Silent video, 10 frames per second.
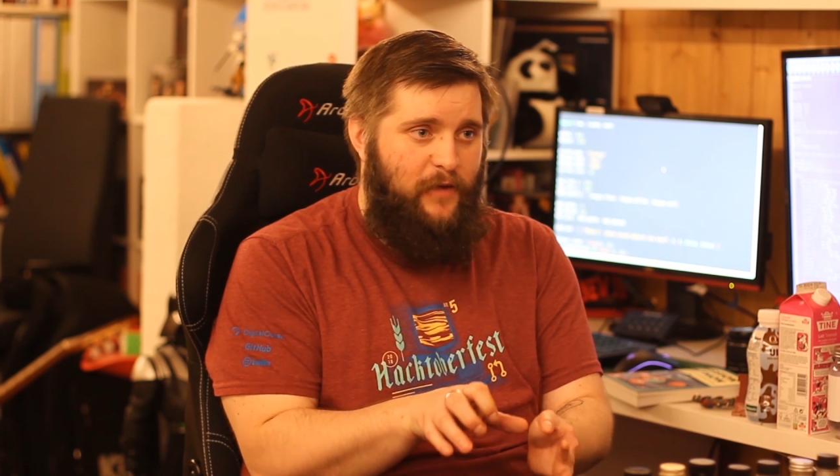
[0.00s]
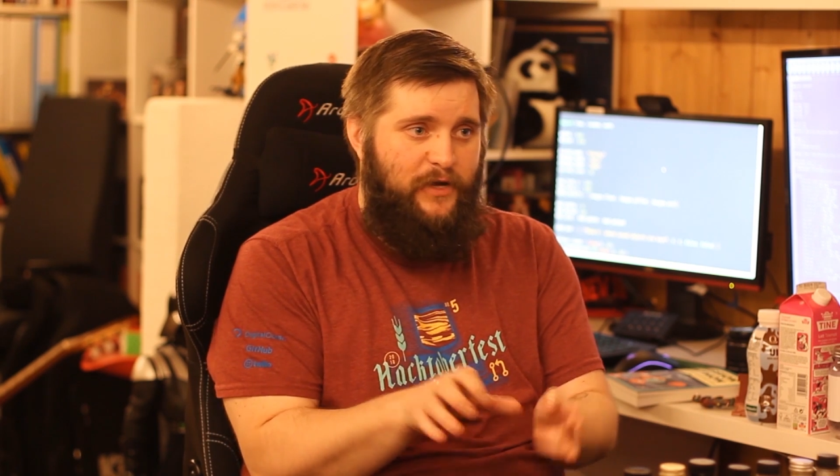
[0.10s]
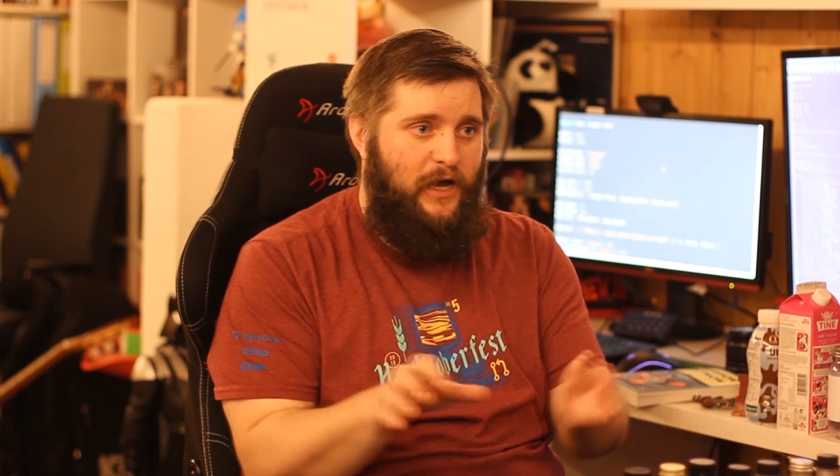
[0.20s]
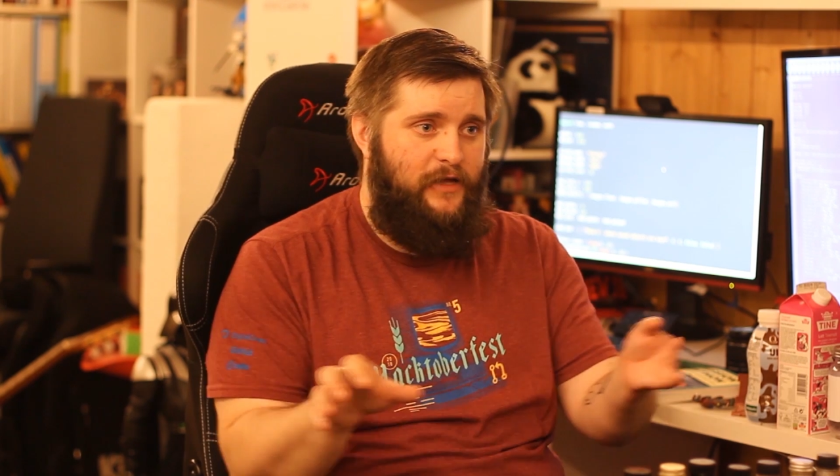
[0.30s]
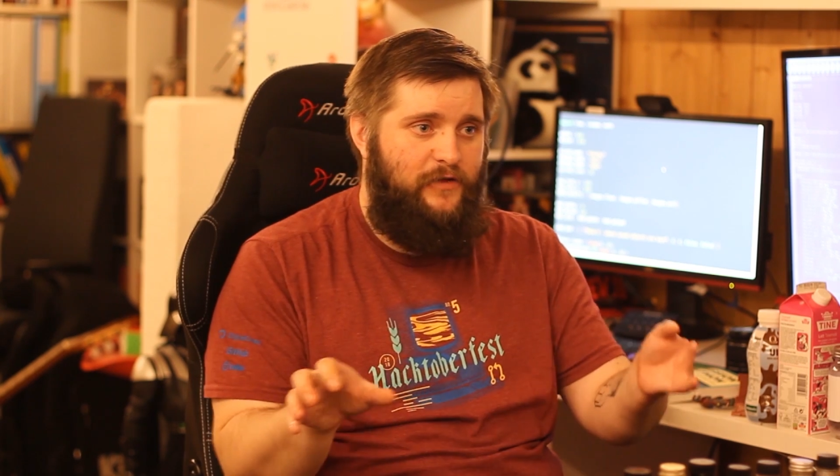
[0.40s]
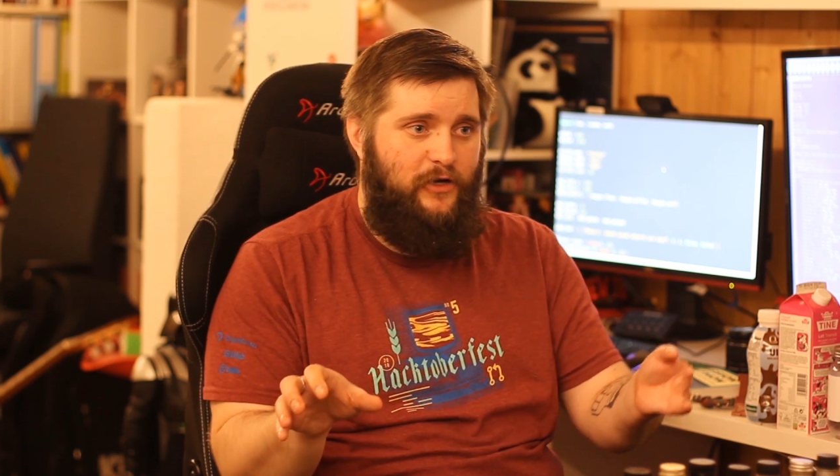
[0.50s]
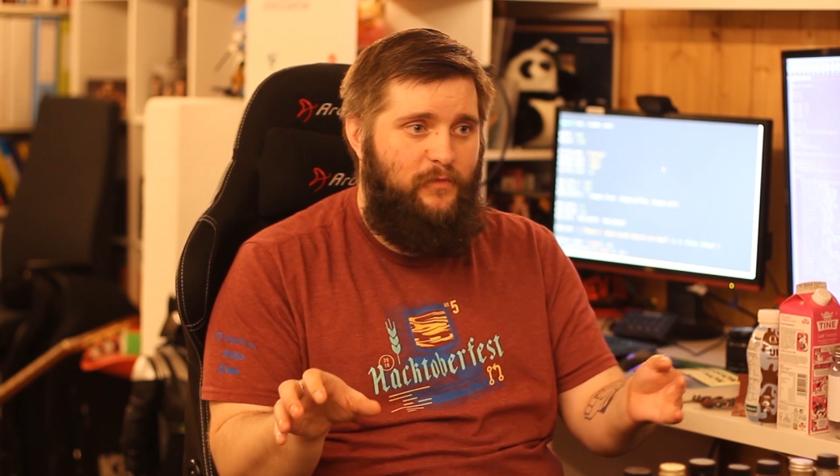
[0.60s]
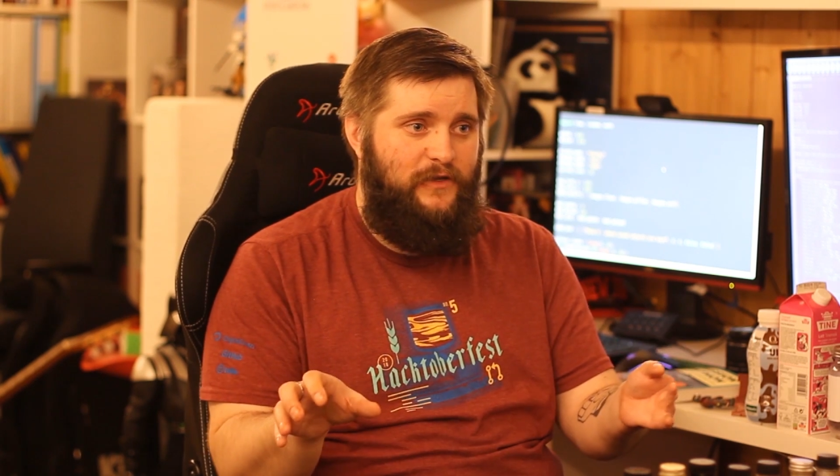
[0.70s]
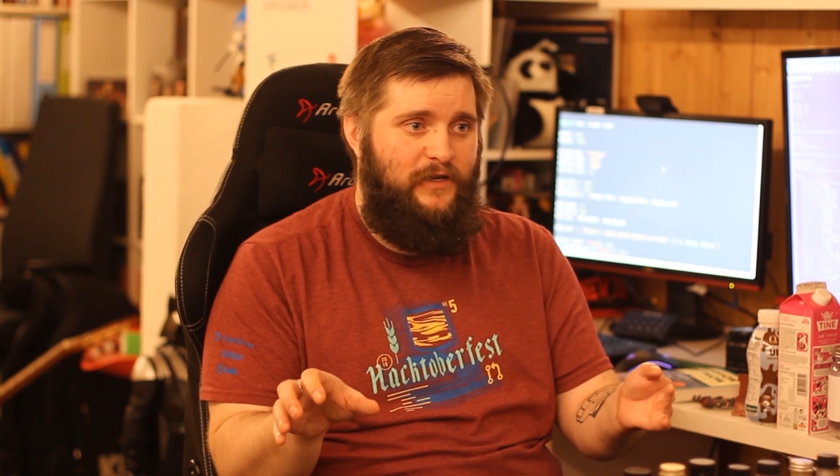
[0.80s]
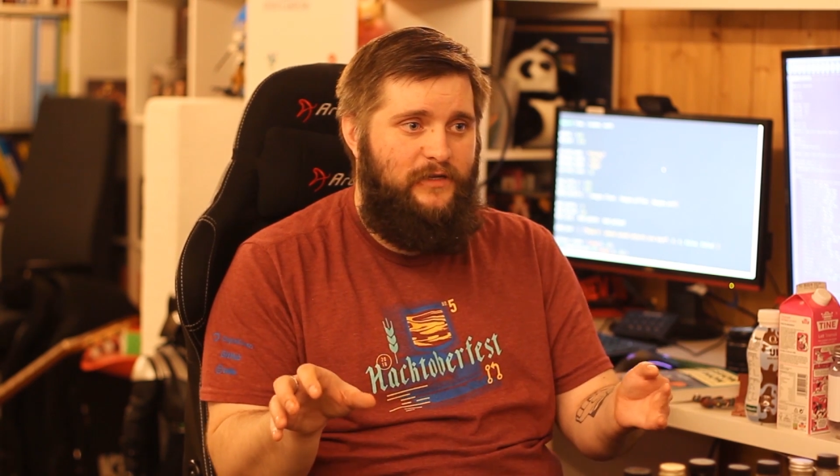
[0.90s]
API
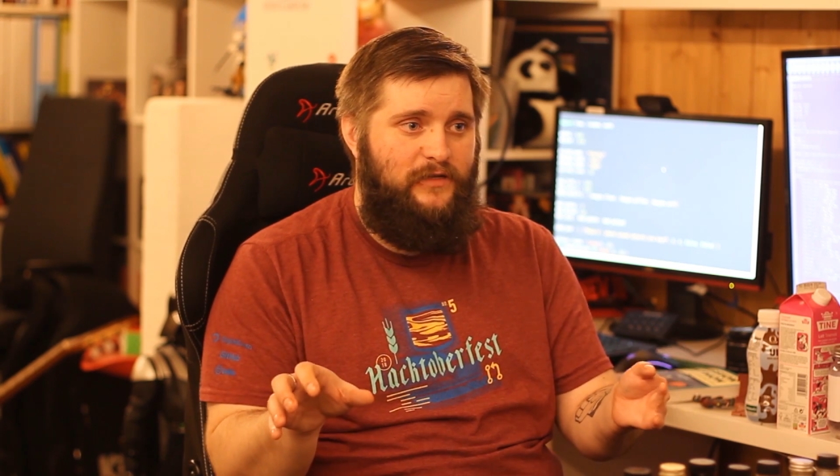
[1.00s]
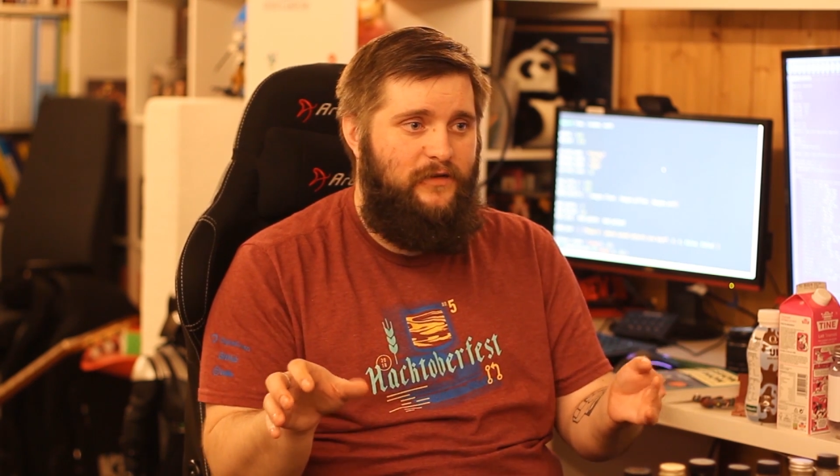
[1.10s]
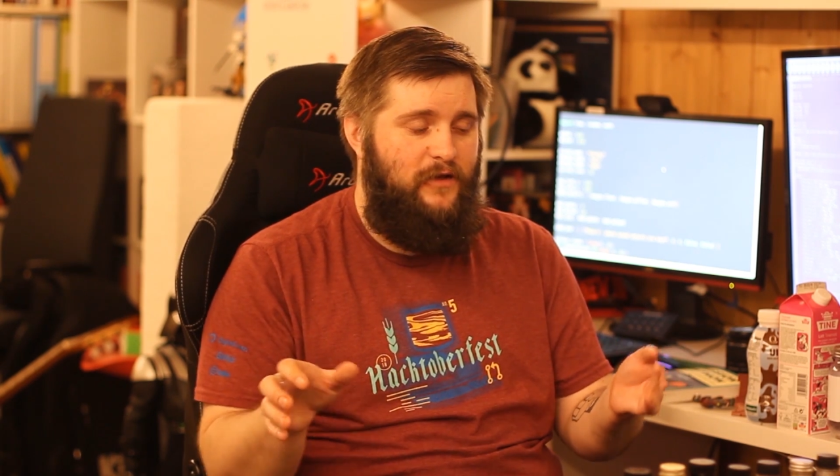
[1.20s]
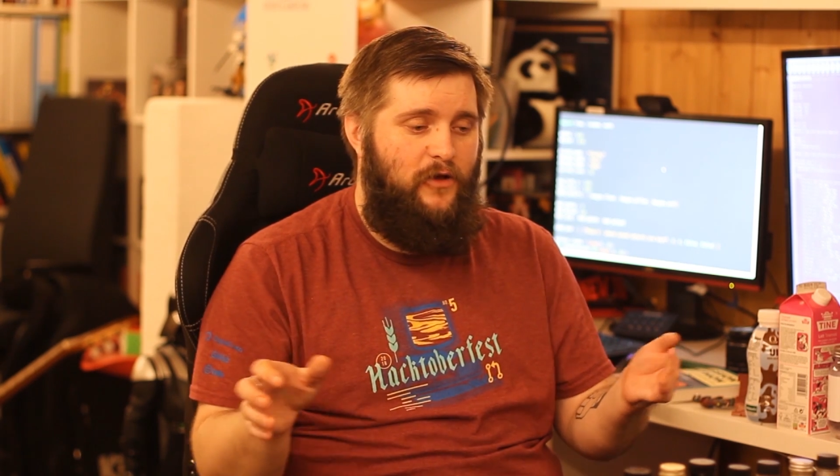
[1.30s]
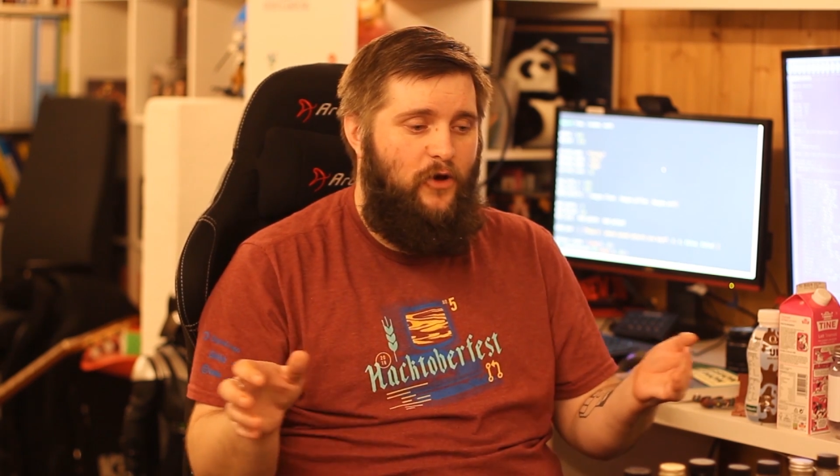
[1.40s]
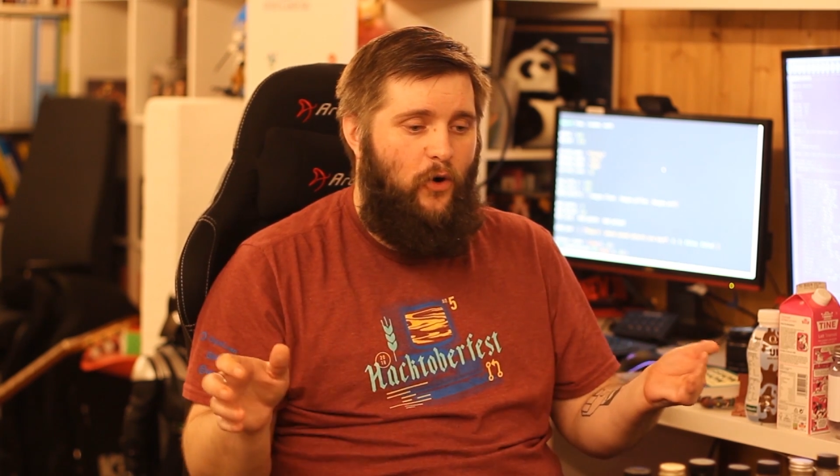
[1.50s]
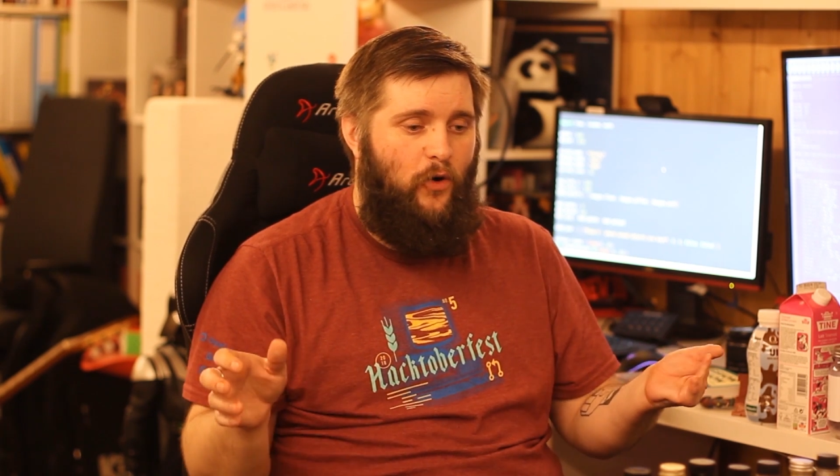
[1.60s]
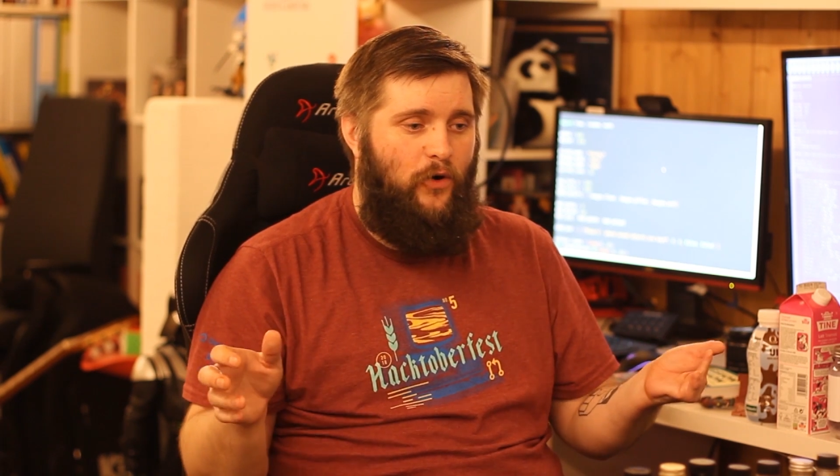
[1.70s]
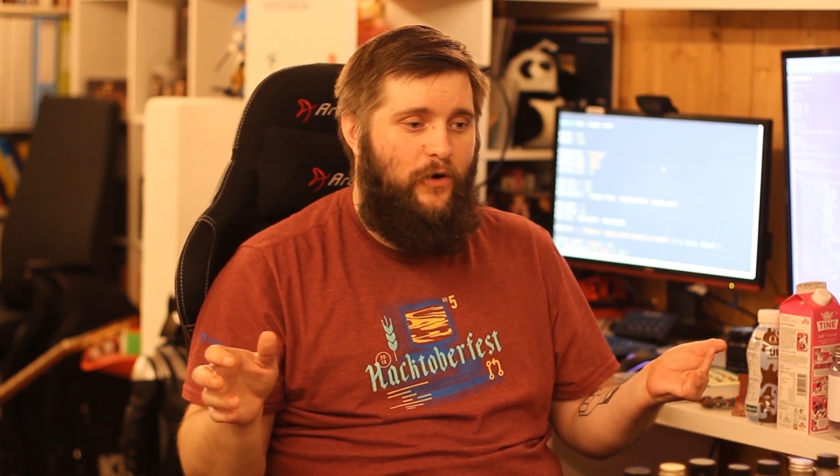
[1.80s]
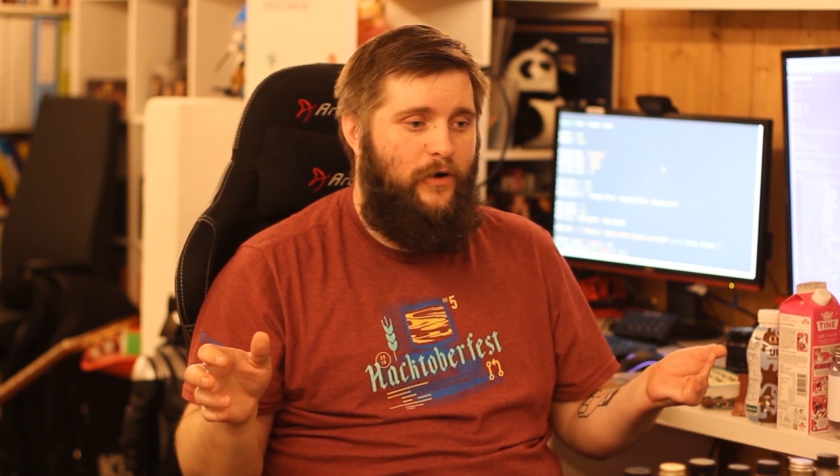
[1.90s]
documentation
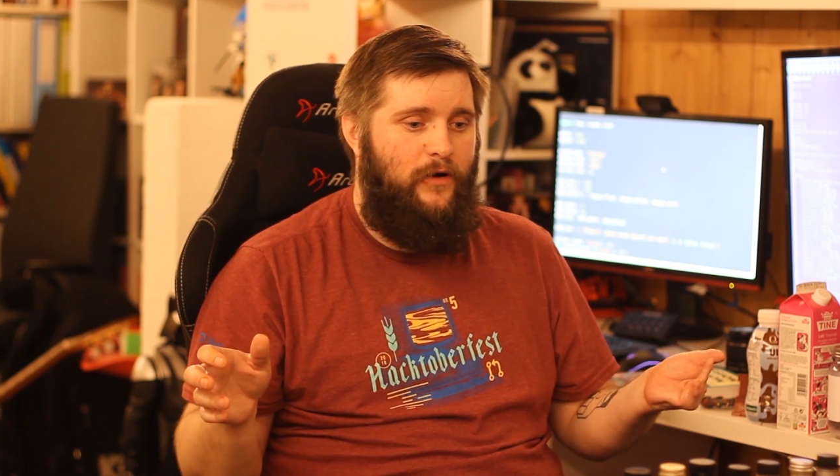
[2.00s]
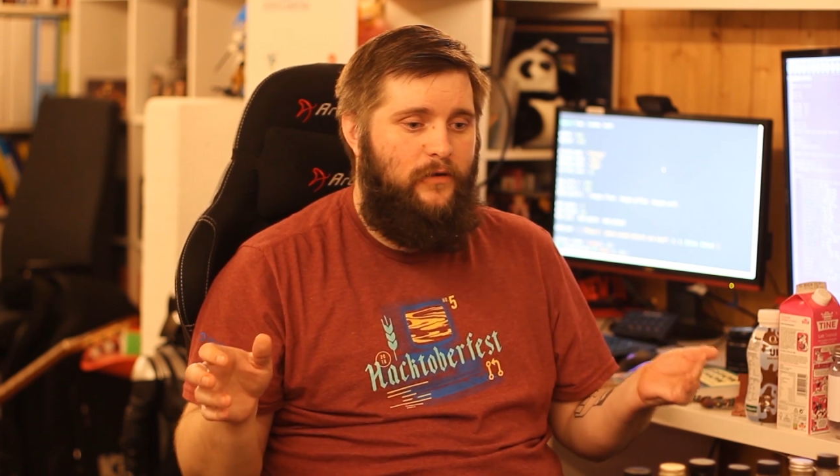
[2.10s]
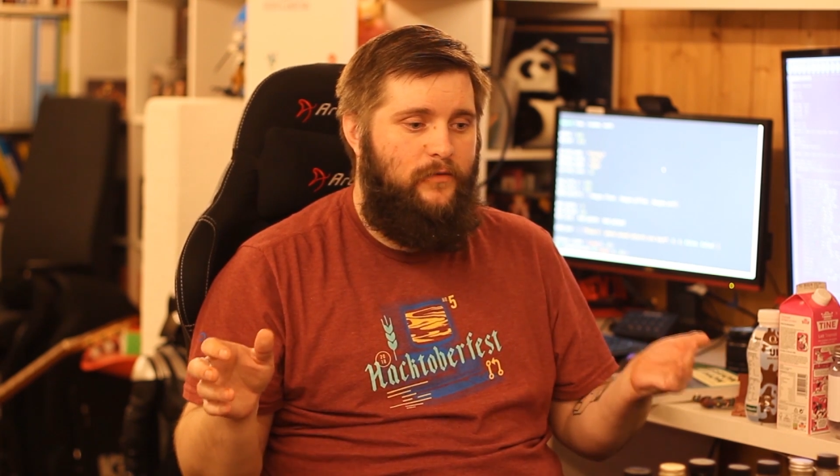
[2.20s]
or